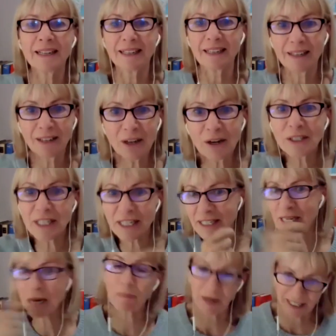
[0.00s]
learn to
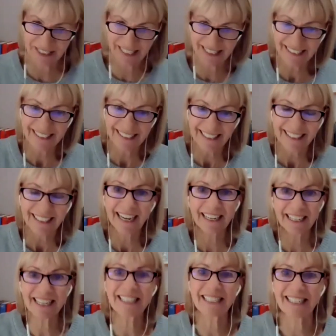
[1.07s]
zip it
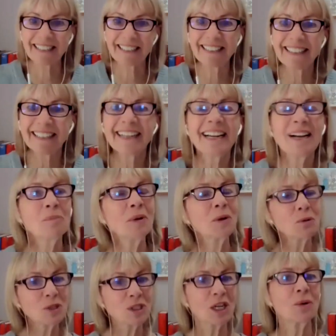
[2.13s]
and listen but
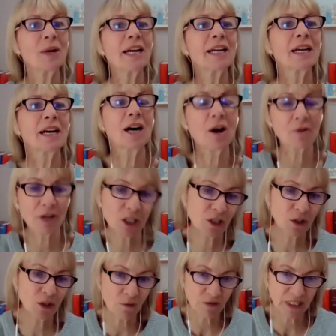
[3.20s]
also encourage
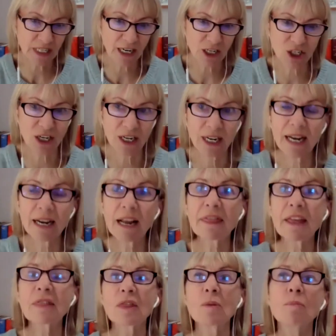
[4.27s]
the conversation and i
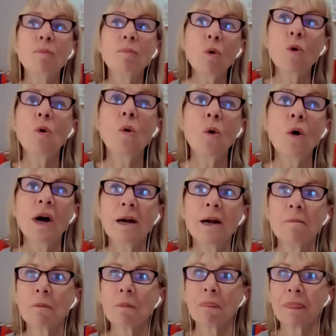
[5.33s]
think the more
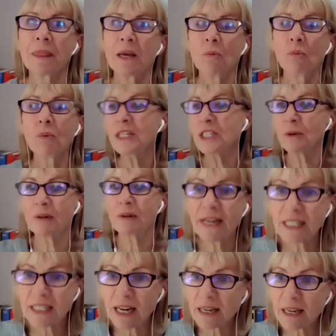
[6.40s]
we do
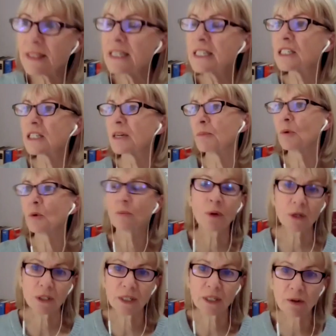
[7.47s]
events like this the more
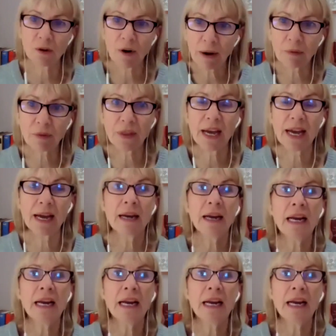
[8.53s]
books that are out there